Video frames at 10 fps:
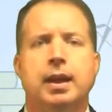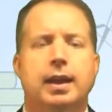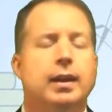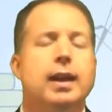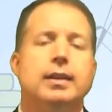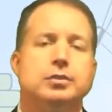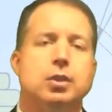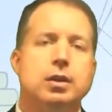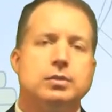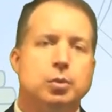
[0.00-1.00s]
And as
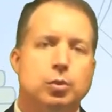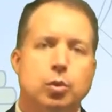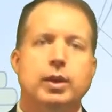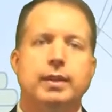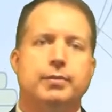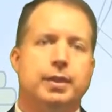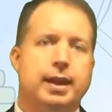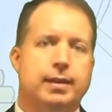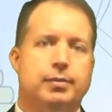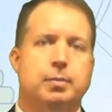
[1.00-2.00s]
long as we're looking for
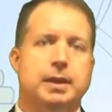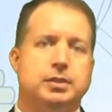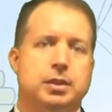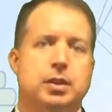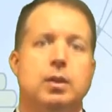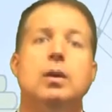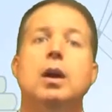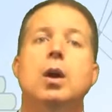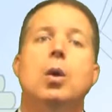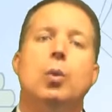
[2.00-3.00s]
that information, though,
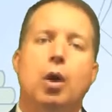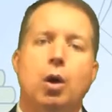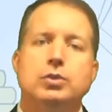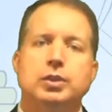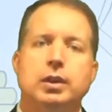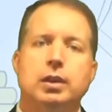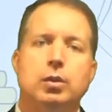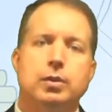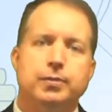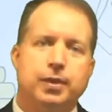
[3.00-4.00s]
we're also going to
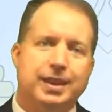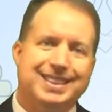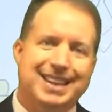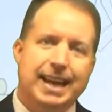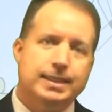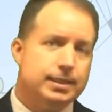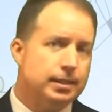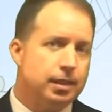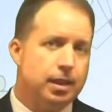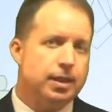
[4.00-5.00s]
look for the date
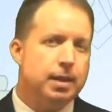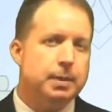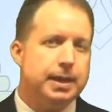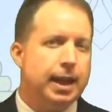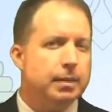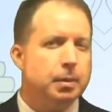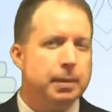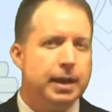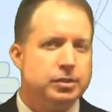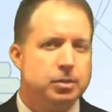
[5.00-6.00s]
that they became a
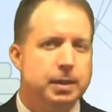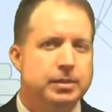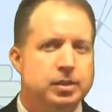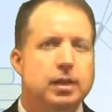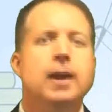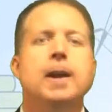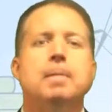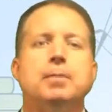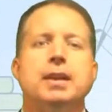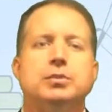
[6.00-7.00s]
Master Mason,
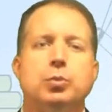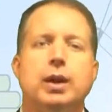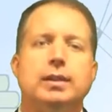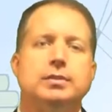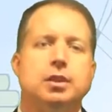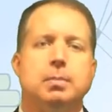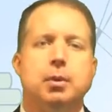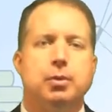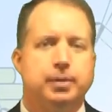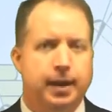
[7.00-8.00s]
as well as their
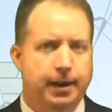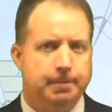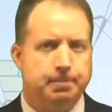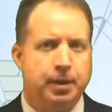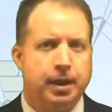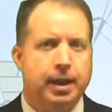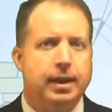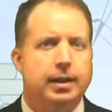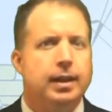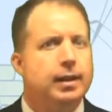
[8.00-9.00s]
birthday.
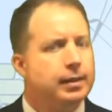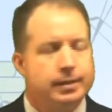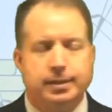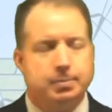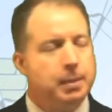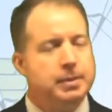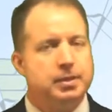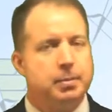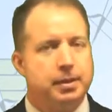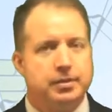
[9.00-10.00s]
And this may be
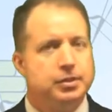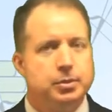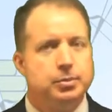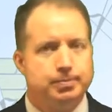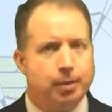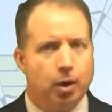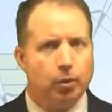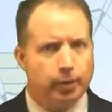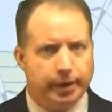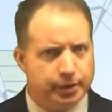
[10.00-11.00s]
something that you
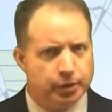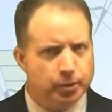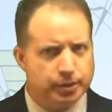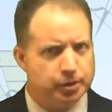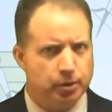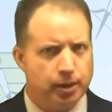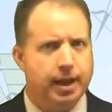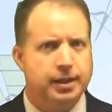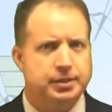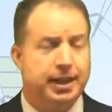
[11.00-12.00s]
already do at your
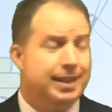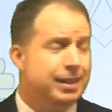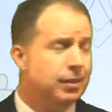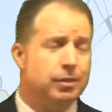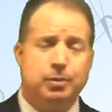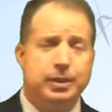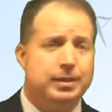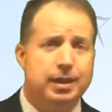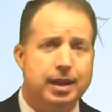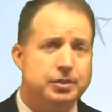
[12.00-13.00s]
lodge, and I hear that
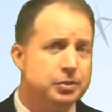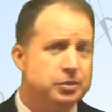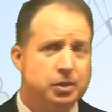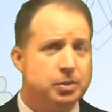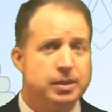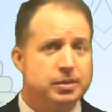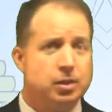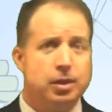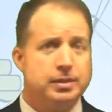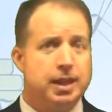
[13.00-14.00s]
Wheaton Lodge used to do this a
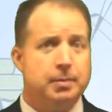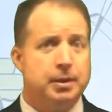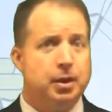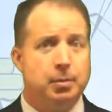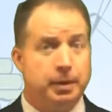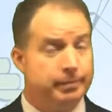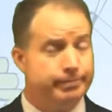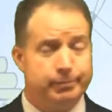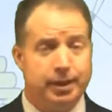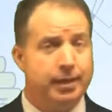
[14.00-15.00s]
long time ago, but
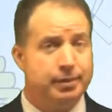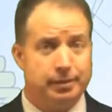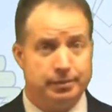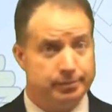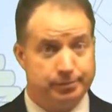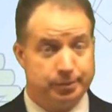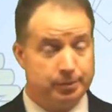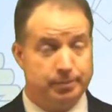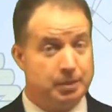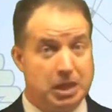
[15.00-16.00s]
we haven't for
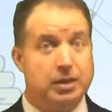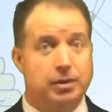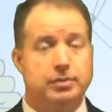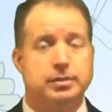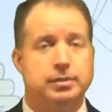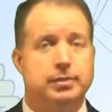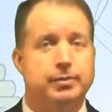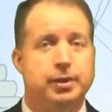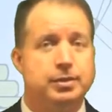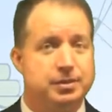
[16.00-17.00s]
years,
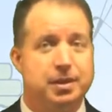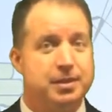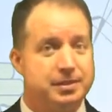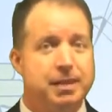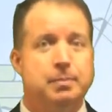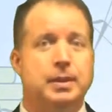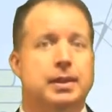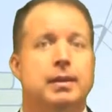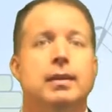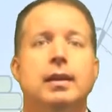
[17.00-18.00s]
for as long as I've been there.